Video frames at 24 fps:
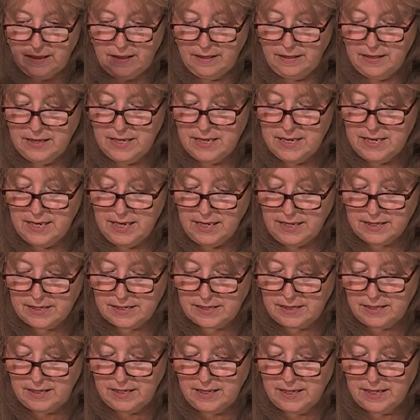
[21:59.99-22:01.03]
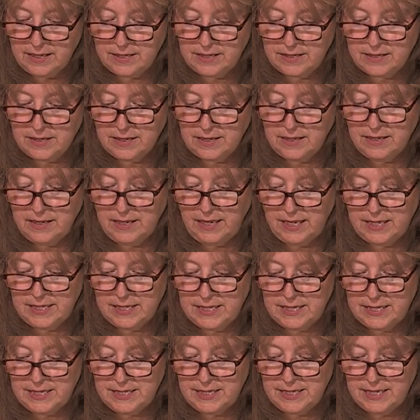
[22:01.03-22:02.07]
The next class,
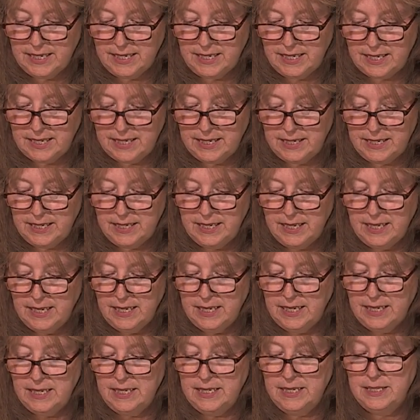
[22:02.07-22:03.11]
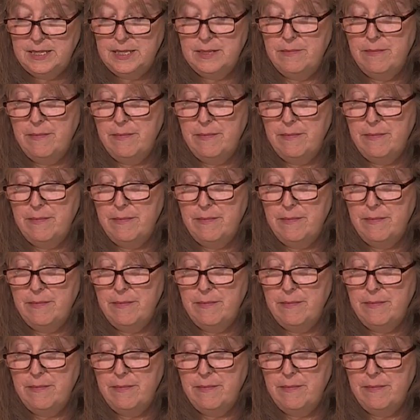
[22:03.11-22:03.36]
lesson 9, is the